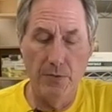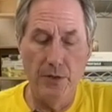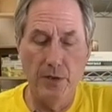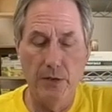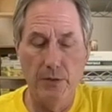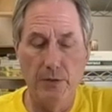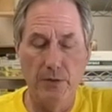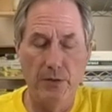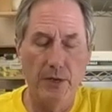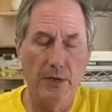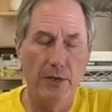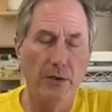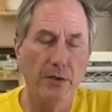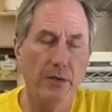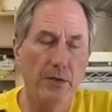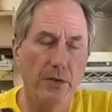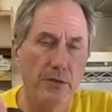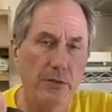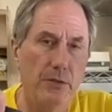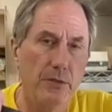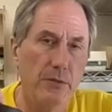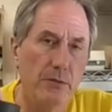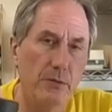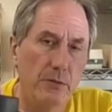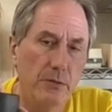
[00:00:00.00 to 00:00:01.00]
The other thing you're gonna
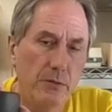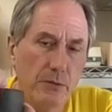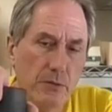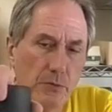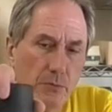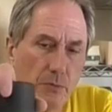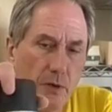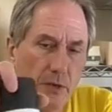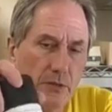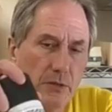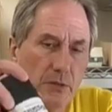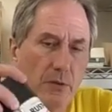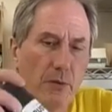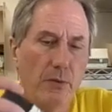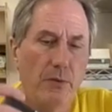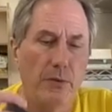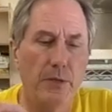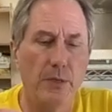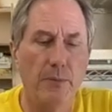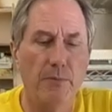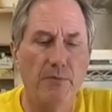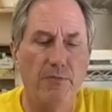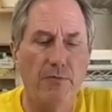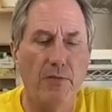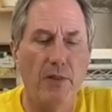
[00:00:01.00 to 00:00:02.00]
use,
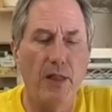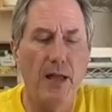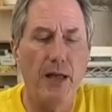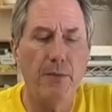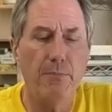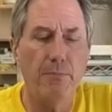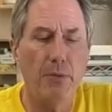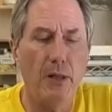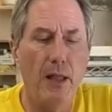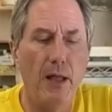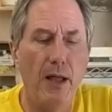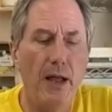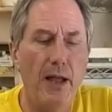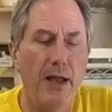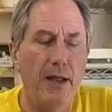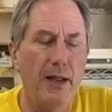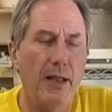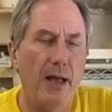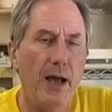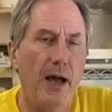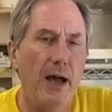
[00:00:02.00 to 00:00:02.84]
Rust-Oleum flat black.